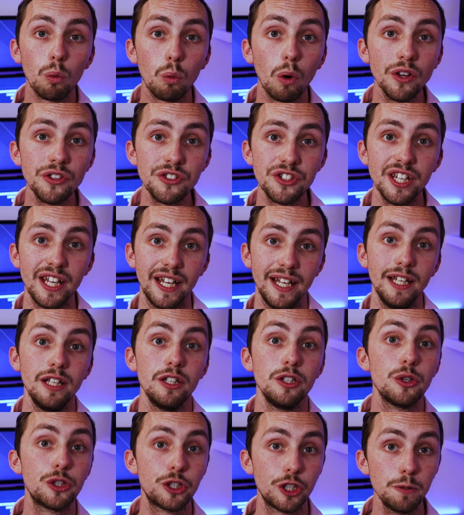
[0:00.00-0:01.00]
Once here,
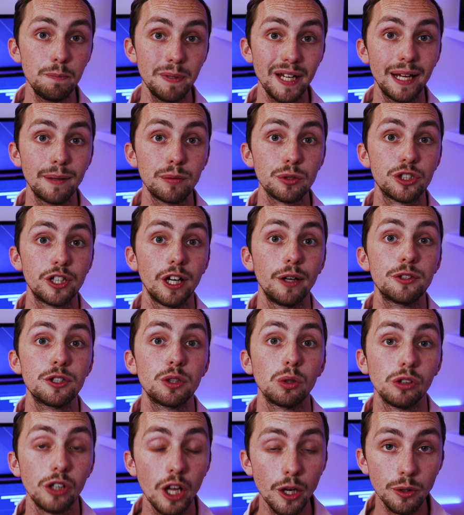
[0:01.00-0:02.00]
you should be able to go
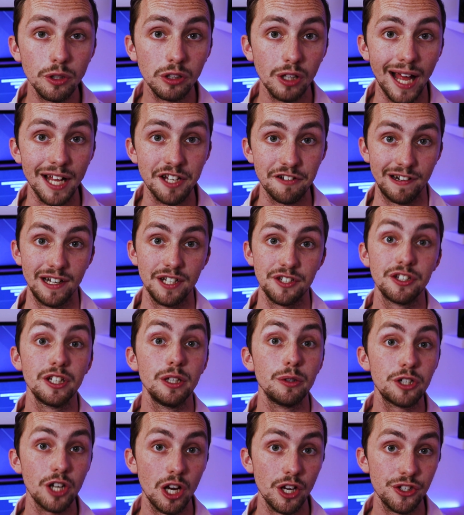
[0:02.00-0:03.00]
to your local address that
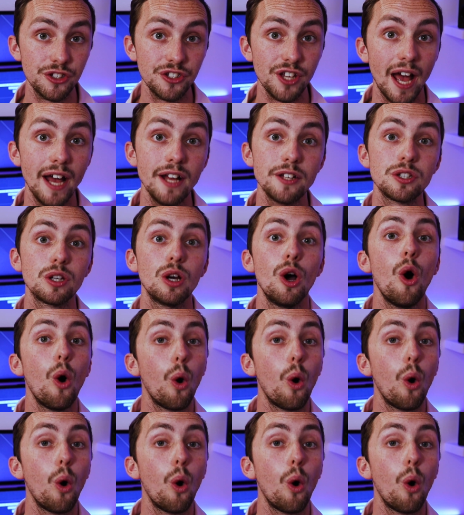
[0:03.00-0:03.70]
you just set